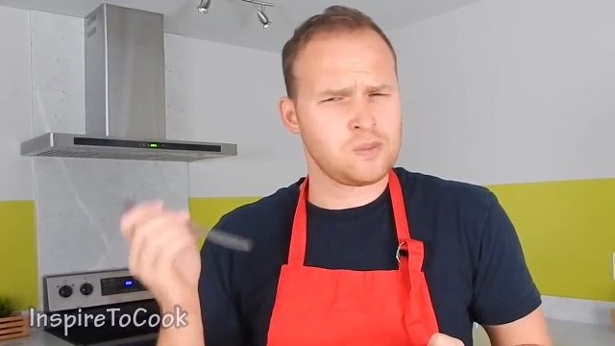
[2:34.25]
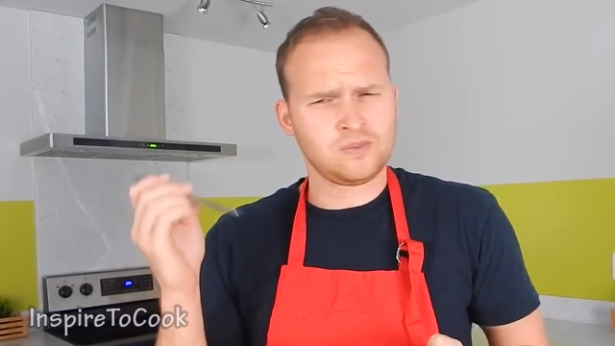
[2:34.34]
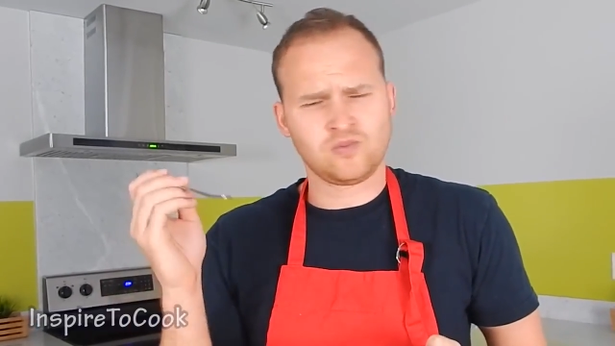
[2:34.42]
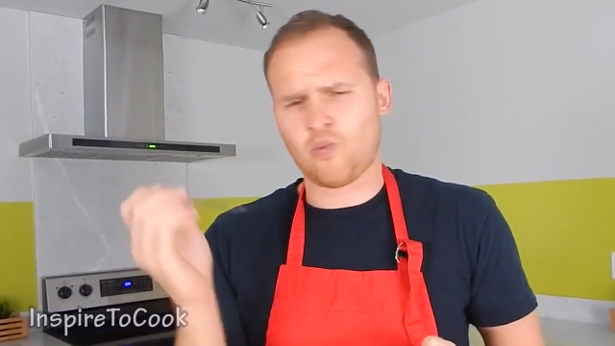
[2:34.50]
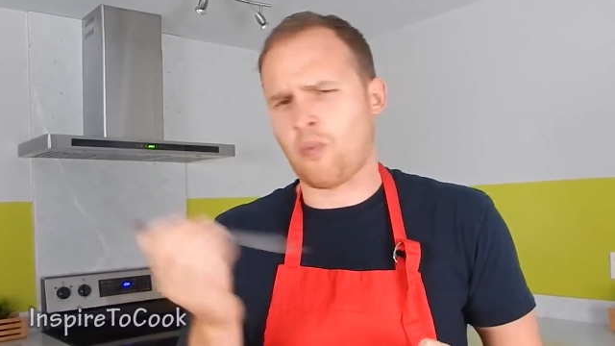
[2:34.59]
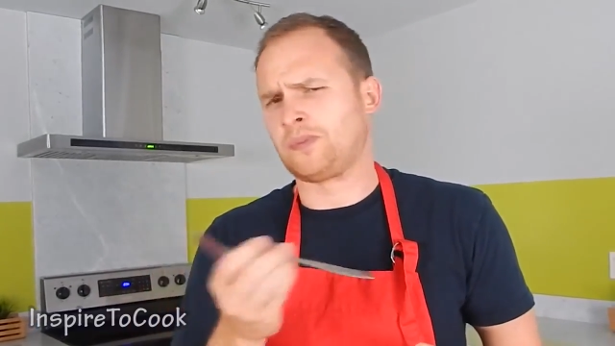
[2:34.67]

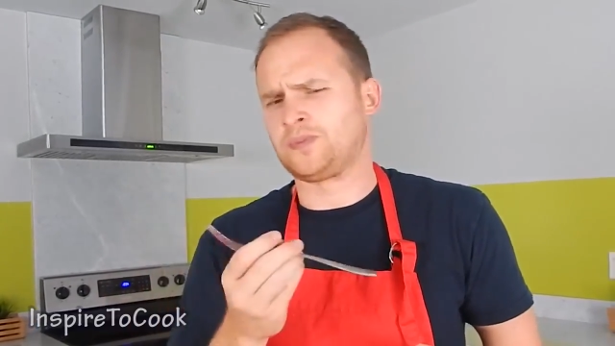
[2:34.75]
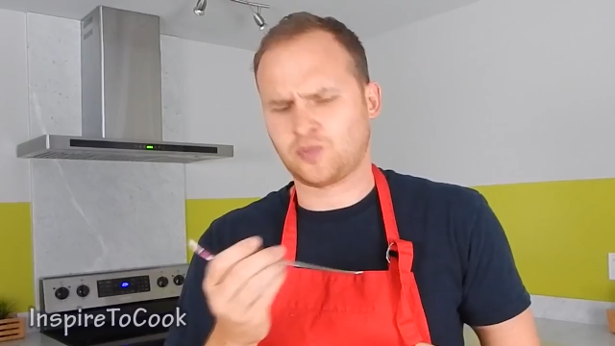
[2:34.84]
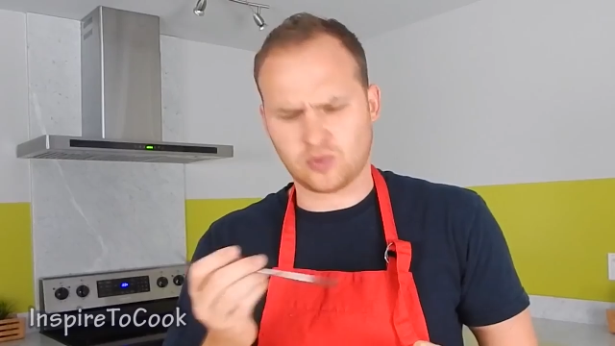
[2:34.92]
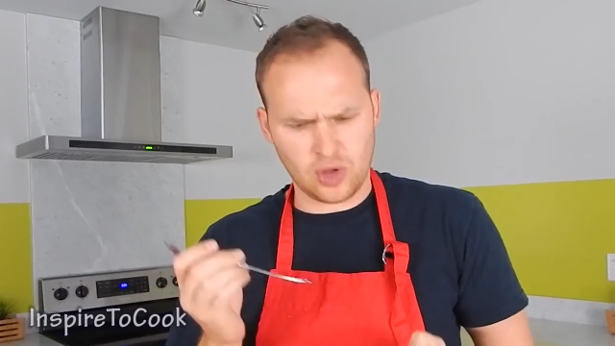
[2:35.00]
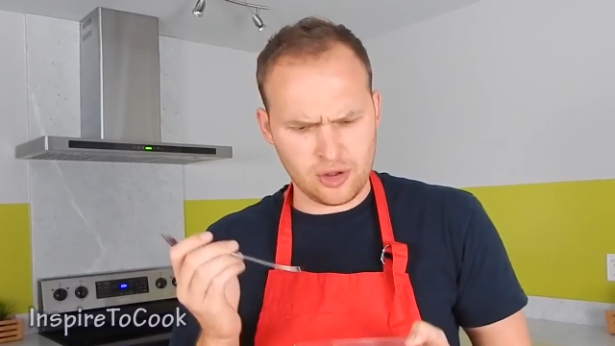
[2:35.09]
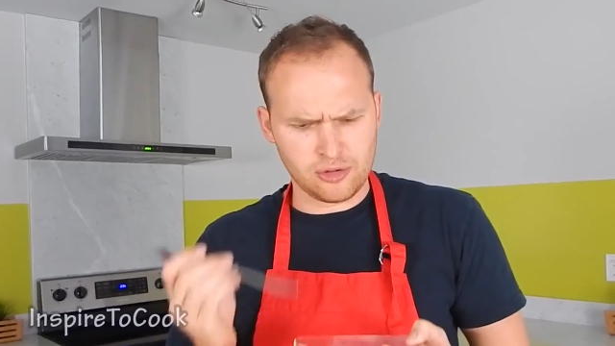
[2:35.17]
mmm.
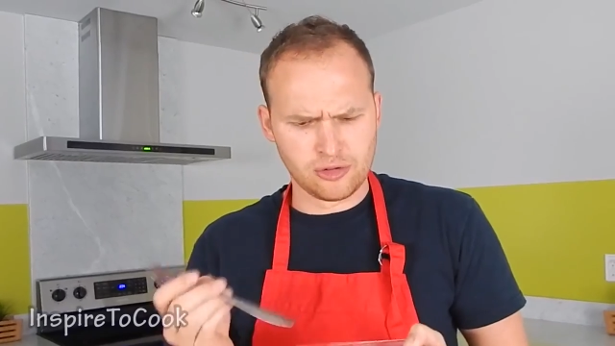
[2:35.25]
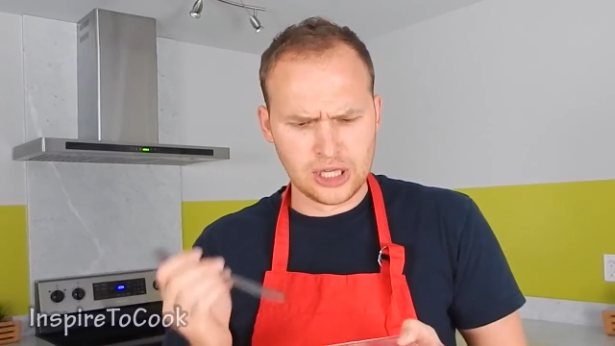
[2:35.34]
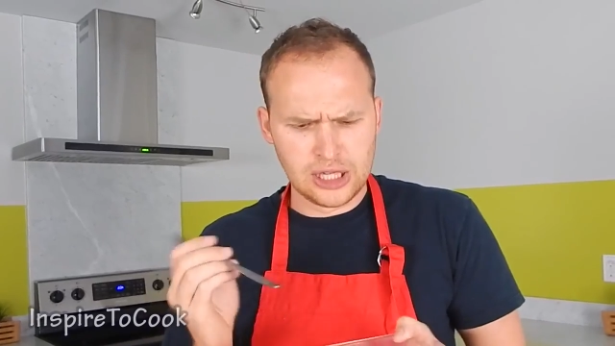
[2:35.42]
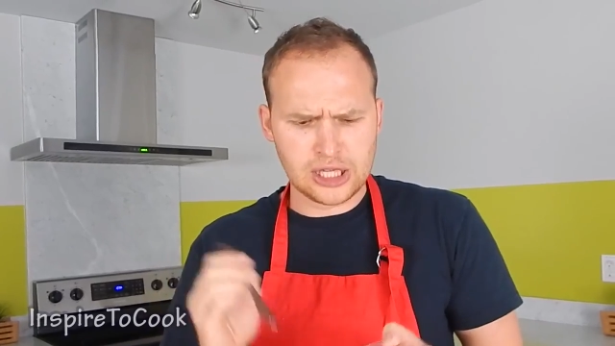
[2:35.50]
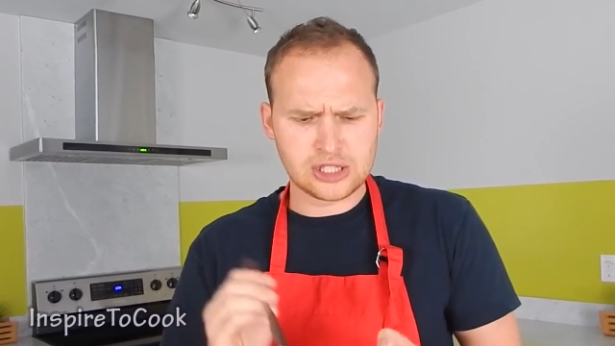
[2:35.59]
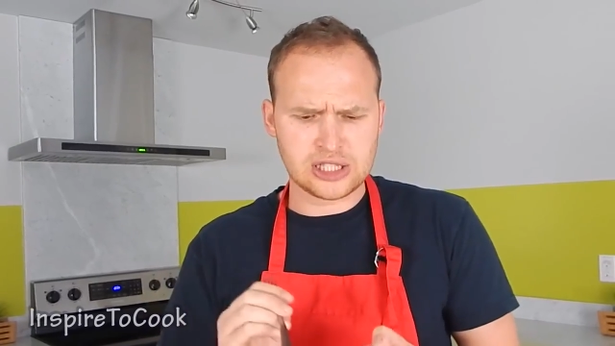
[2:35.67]
It
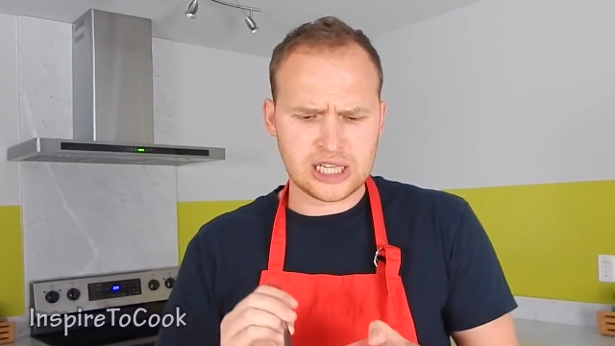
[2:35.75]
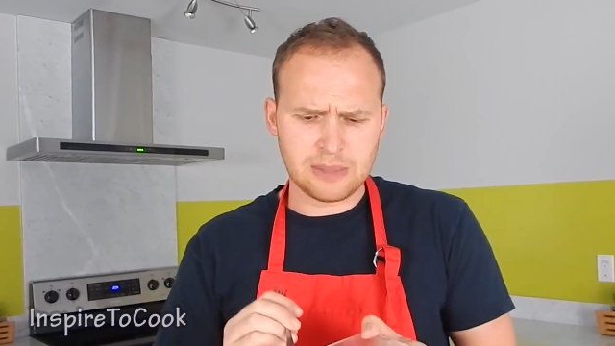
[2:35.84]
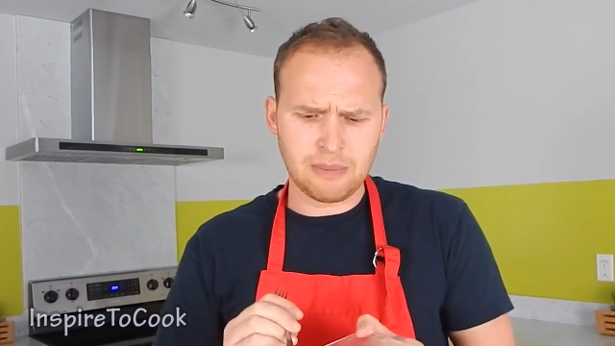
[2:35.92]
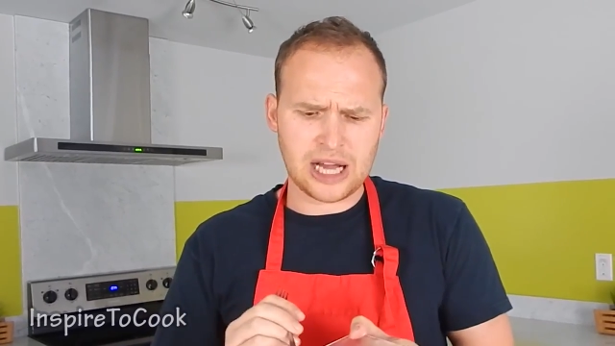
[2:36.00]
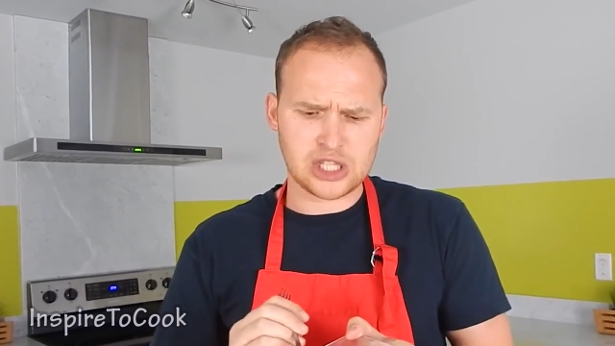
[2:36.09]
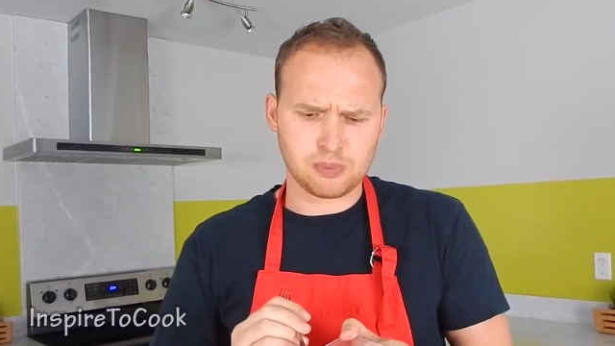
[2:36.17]
really exceeded
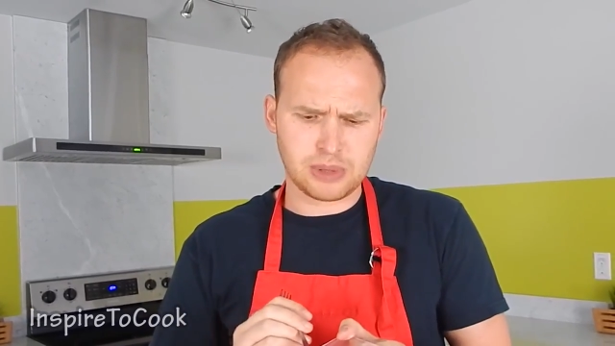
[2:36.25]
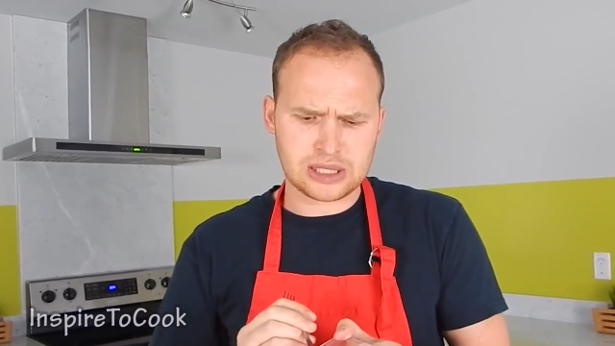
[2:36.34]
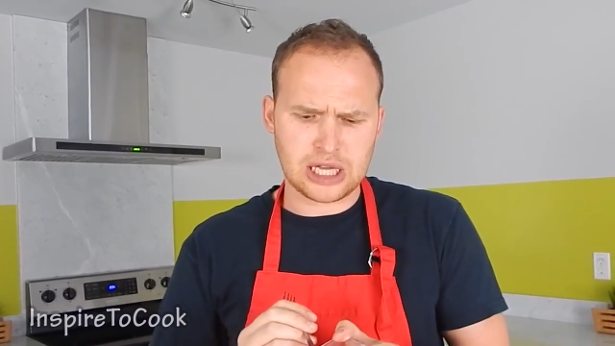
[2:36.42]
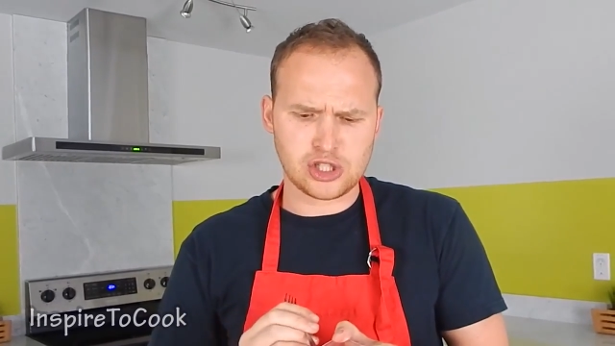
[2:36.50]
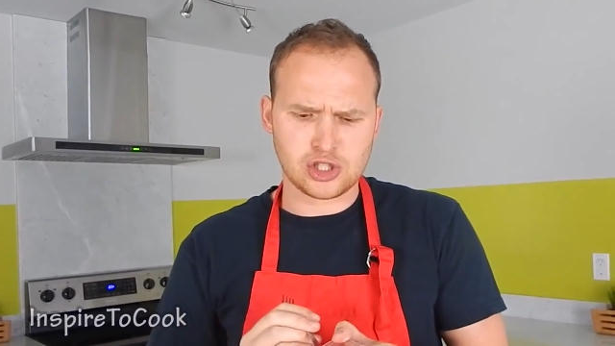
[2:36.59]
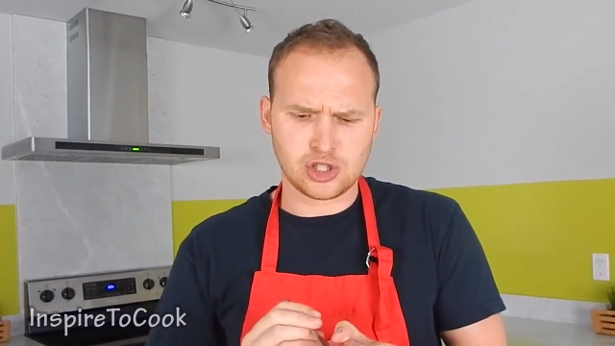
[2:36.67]
my
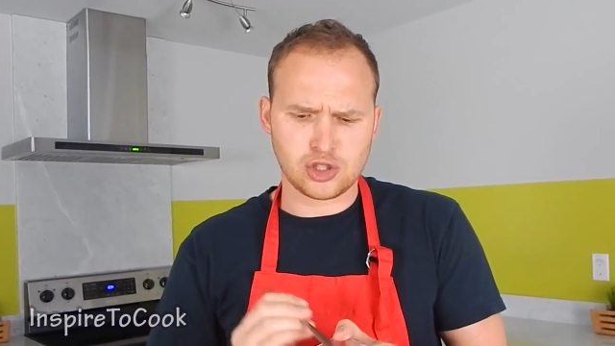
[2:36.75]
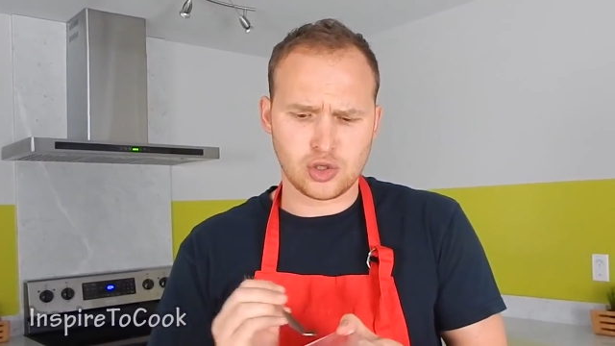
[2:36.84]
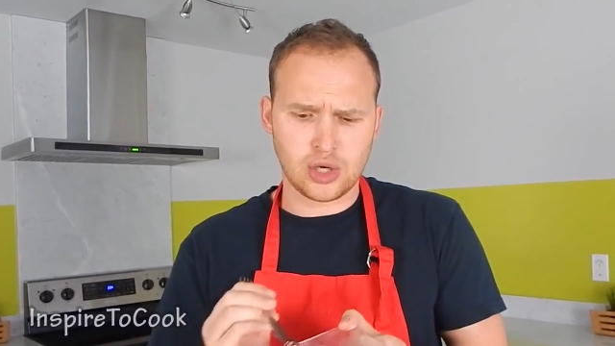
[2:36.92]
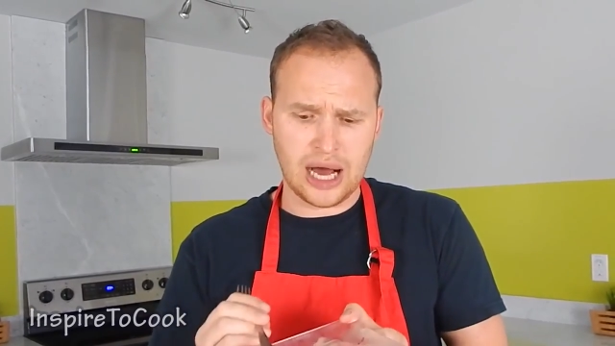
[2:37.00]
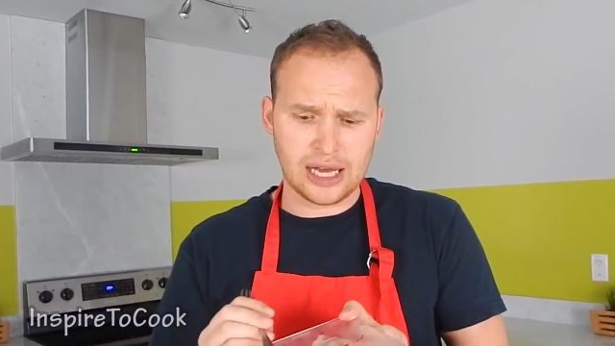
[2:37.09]
expectations, you